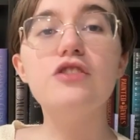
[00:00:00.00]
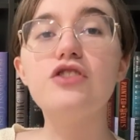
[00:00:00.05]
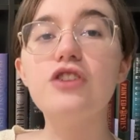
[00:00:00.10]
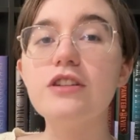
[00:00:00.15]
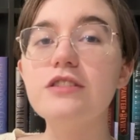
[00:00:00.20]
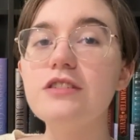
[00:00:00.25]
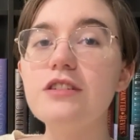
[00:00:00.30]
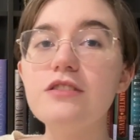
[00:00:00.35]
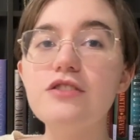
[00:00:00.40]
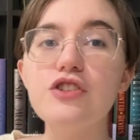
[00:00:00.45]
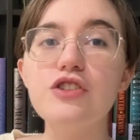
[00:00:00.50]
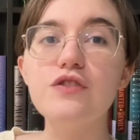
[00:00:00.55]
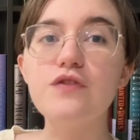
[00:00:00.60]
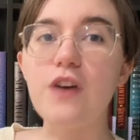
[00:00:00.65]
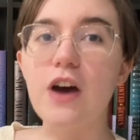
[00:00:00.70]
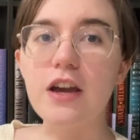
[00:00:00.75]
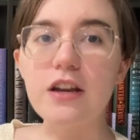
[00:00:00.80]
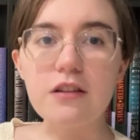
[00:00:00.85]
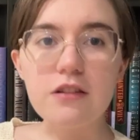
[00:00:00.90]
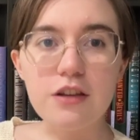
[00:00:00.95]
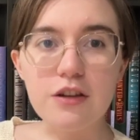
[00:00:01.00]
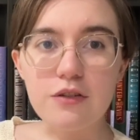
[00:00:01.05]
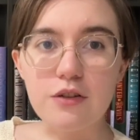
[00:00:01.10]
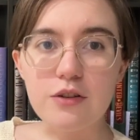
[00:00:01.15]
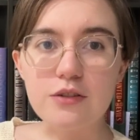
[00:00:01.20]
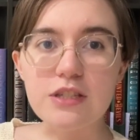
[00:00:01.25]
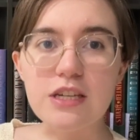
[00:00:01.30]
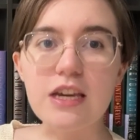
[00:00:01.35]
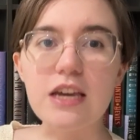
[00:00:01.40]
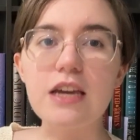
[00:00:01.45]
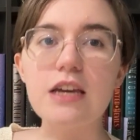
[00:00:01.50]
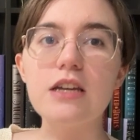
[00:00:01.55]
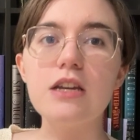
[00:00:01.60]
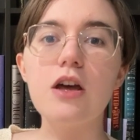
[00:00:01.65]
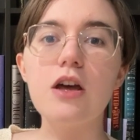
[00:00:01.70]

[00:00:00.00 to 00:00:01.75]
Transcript: Just as she's finally closing in